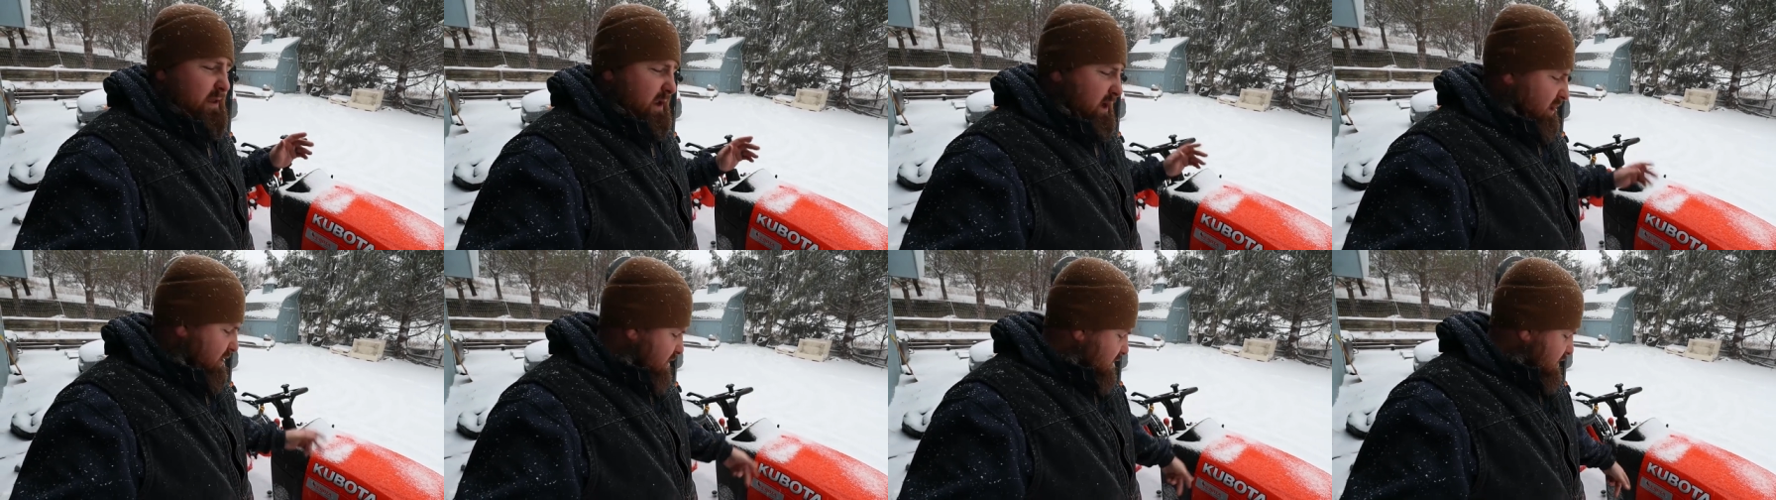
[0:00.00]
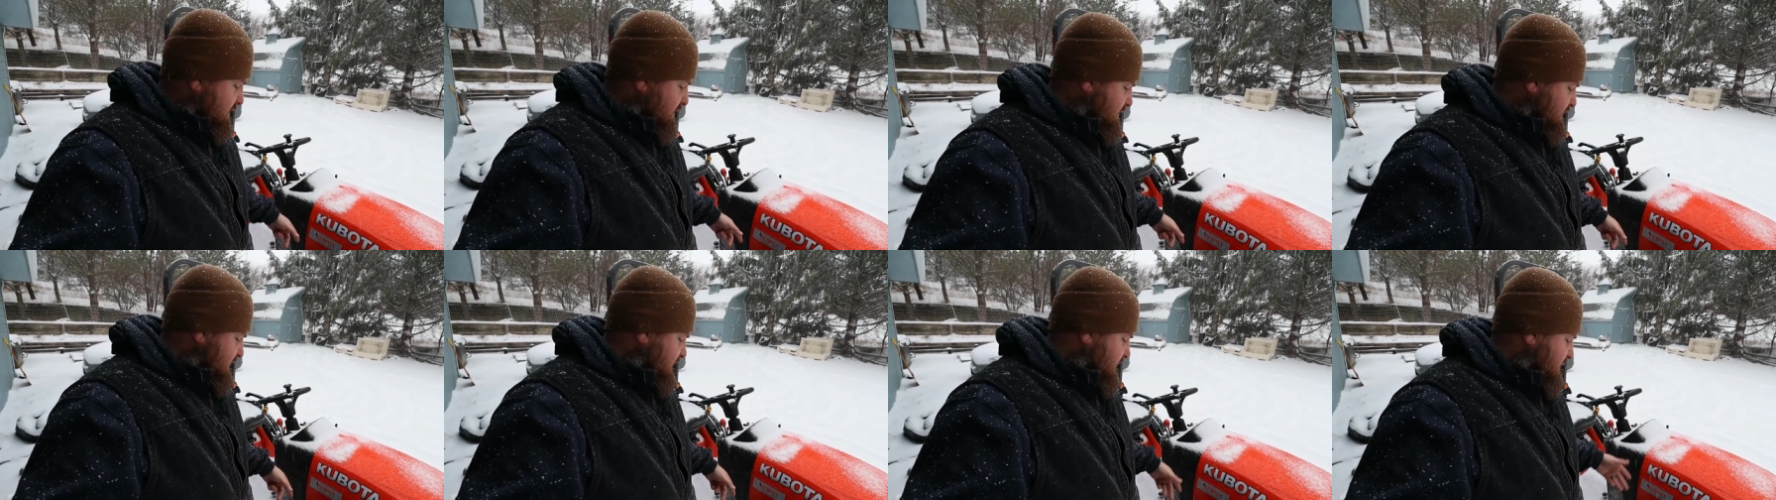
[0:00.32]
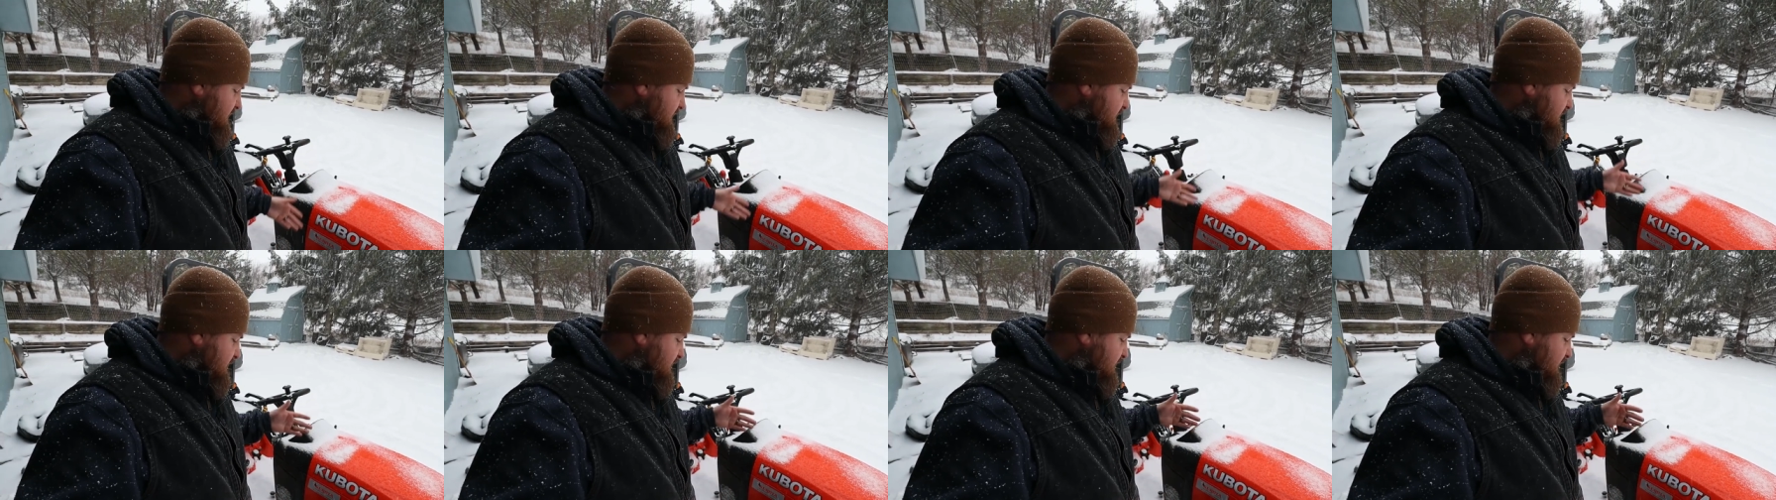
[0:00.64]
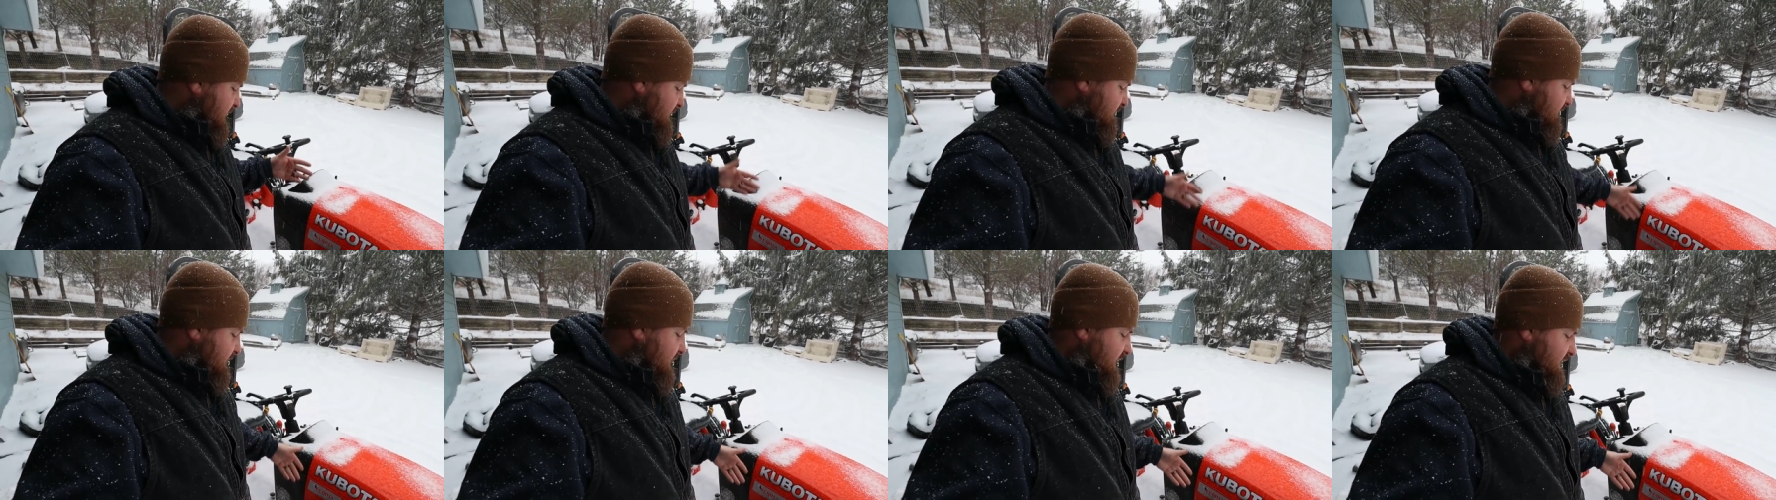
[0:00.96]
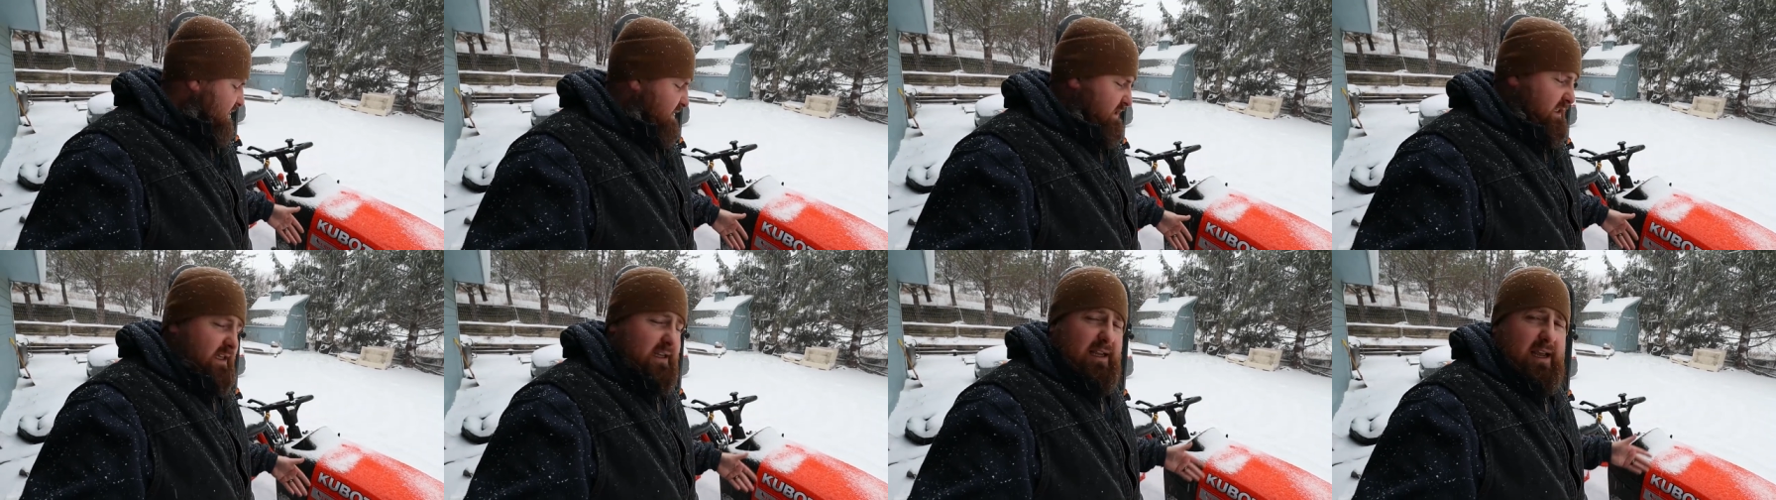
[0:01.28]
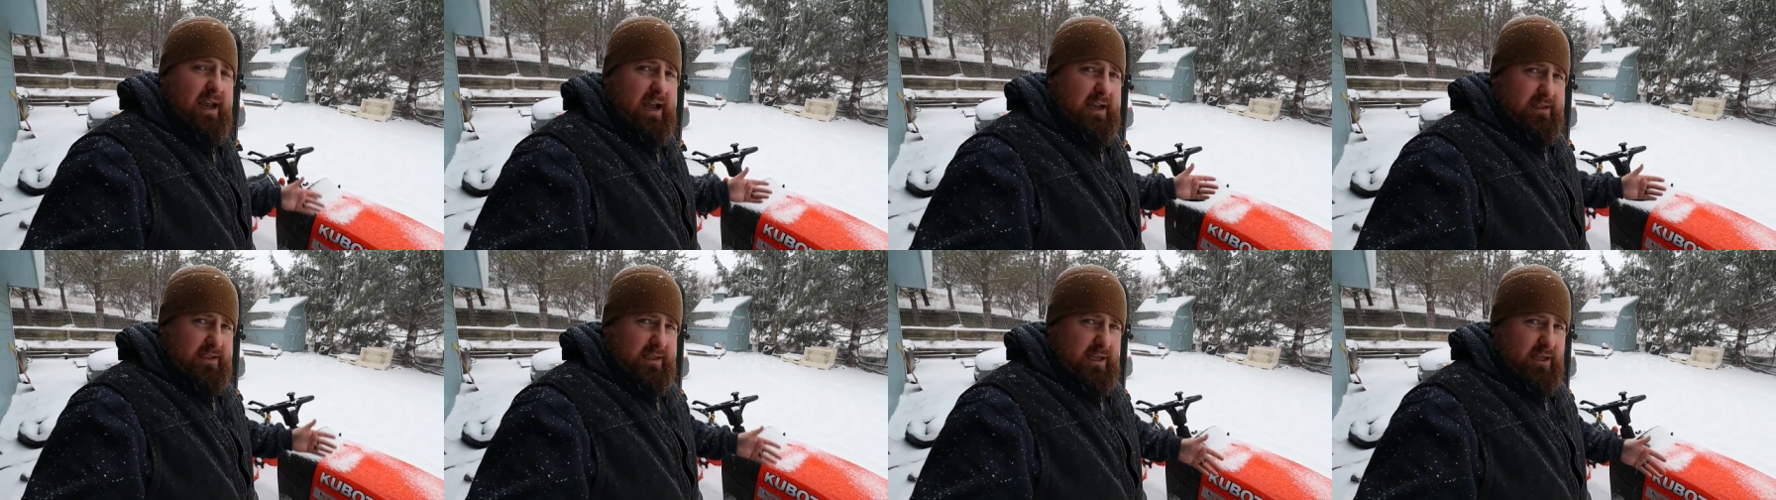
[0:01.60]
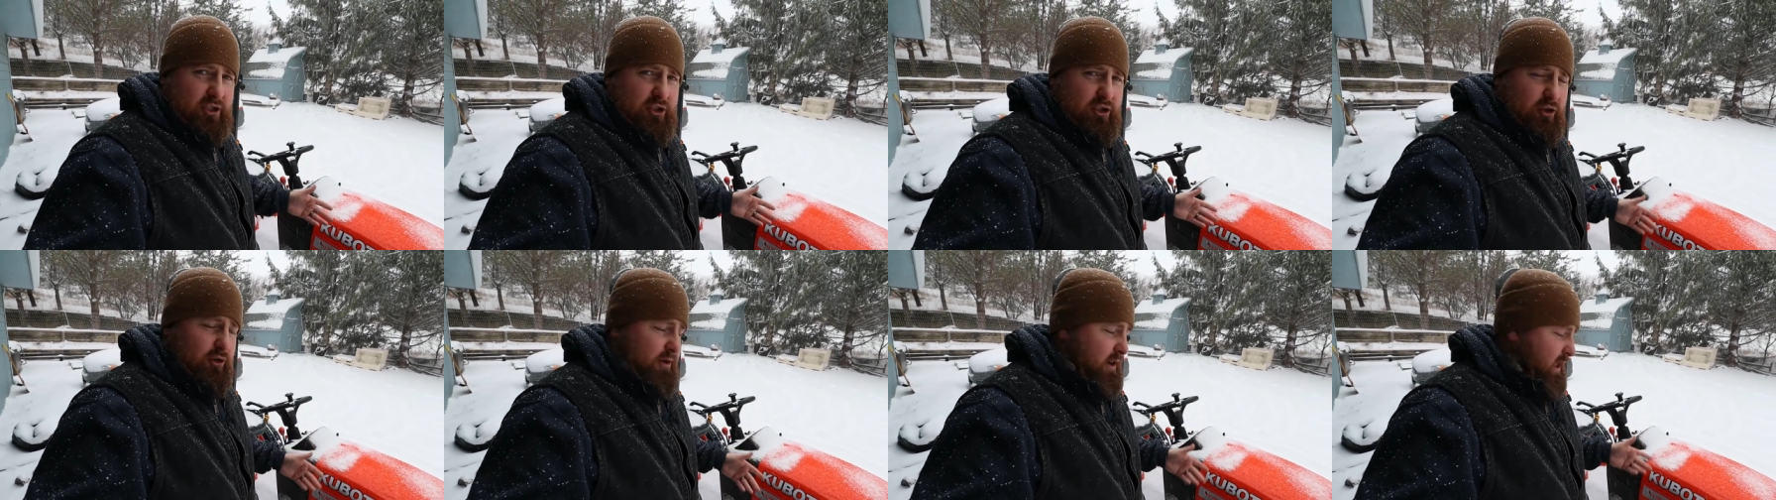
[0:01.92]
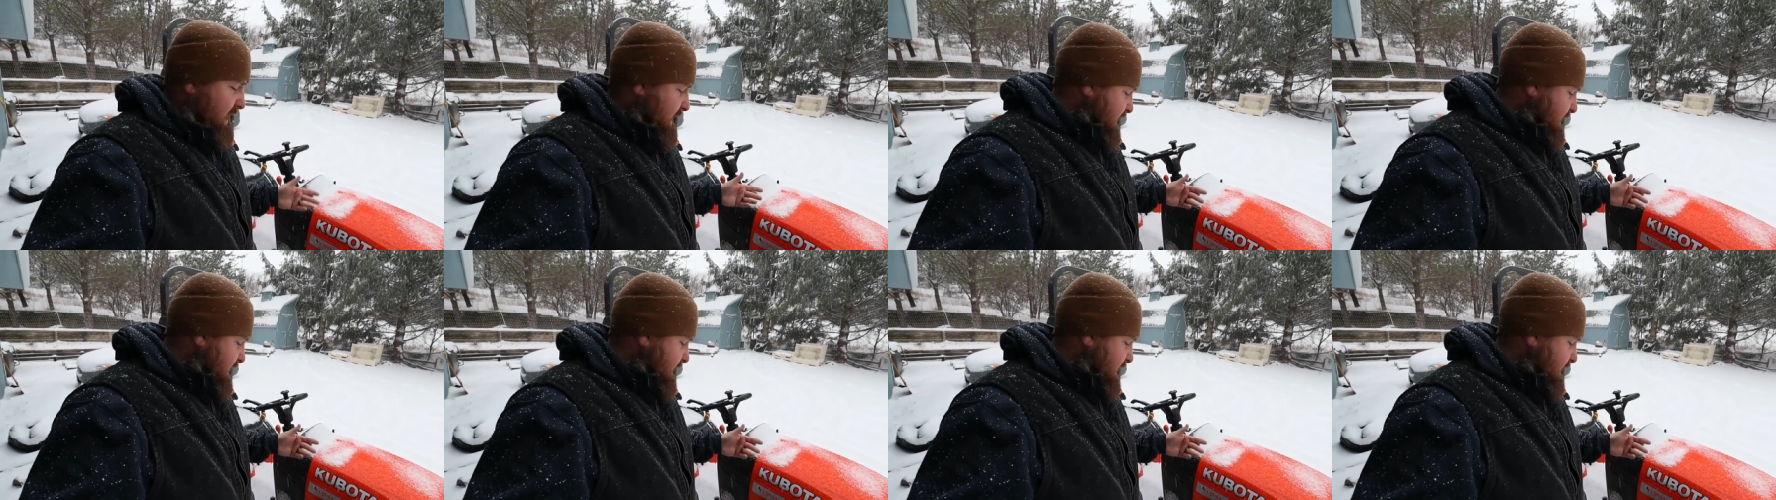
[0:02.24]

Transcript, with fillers: they honored it. They fixed it as they should